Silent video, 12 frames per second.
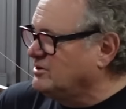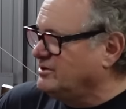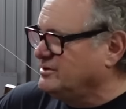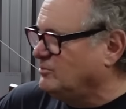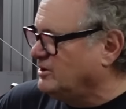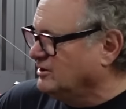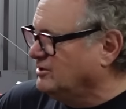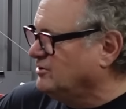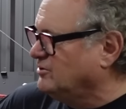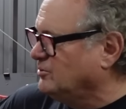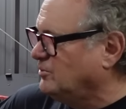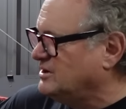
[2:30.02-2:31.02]
on it, what
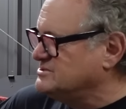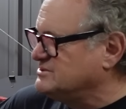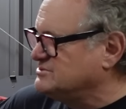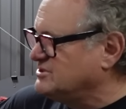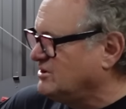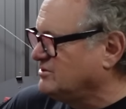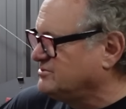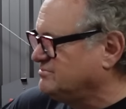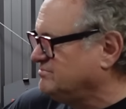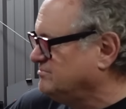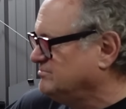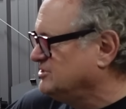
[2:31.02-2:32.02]
little there was. It was all
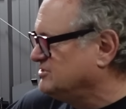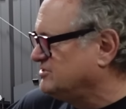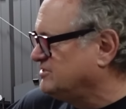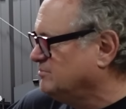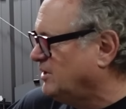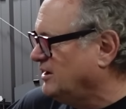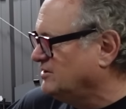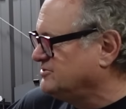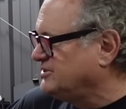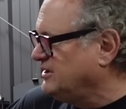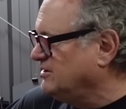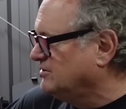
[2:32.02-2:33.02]
just mild
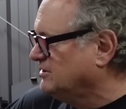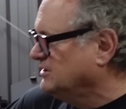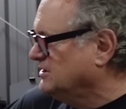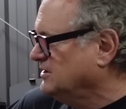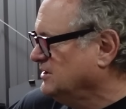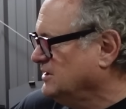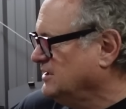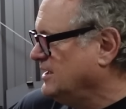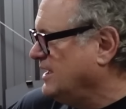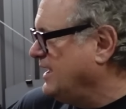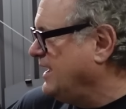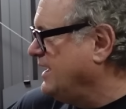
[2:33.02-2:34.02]
steel.
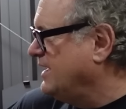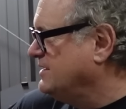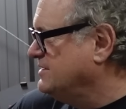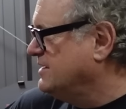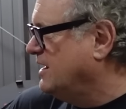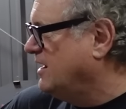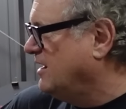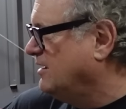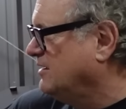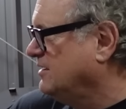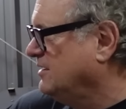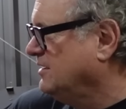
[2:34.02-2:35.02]
And
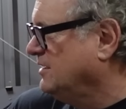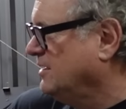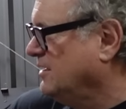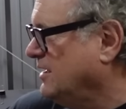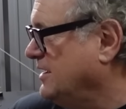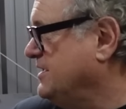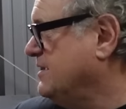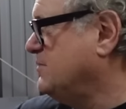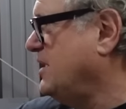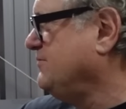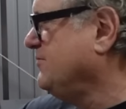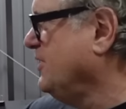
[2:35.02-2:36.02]
then
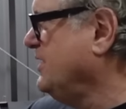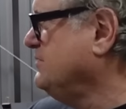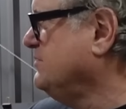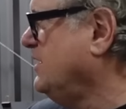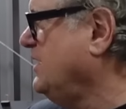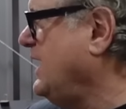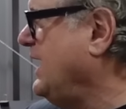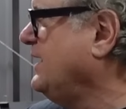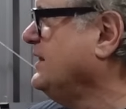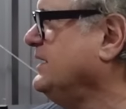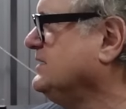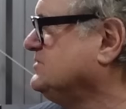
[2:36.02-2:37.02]
my friend
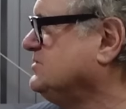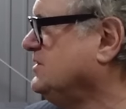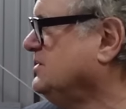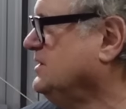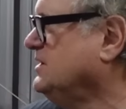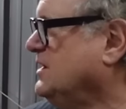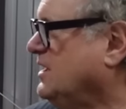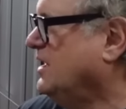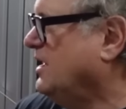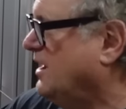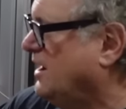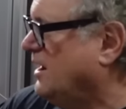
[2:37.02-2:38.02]
Alex
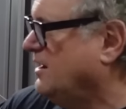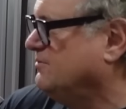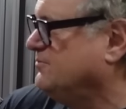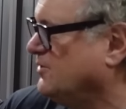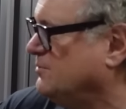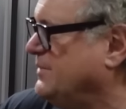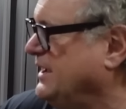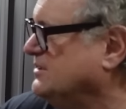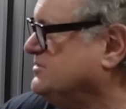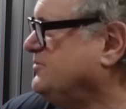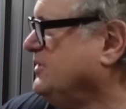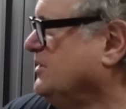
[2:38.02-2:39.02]
from
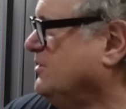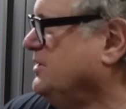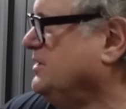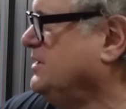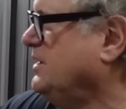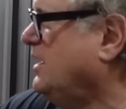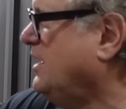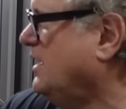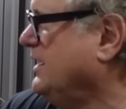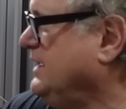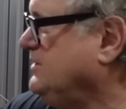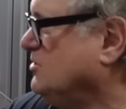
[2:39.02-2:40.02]
Mansfield,
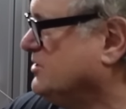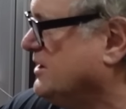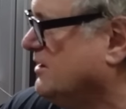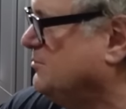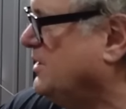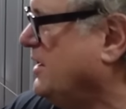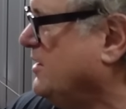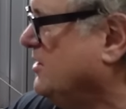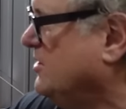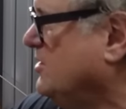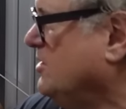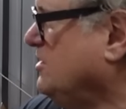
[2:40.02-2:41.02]
he took care of my
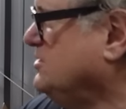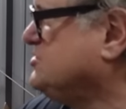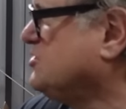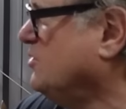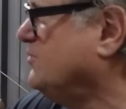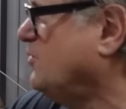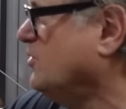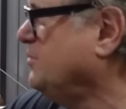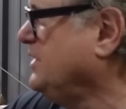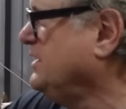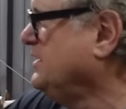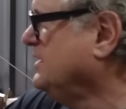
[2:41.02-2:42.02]
hood scoop for
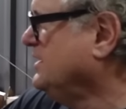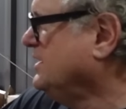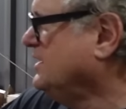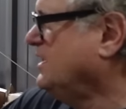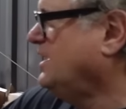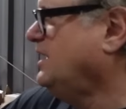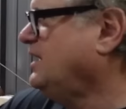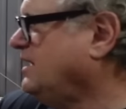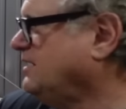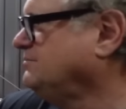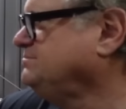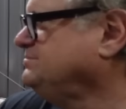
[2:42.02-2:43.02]
me.
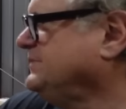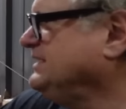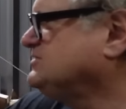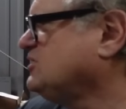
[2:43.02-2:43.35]
It's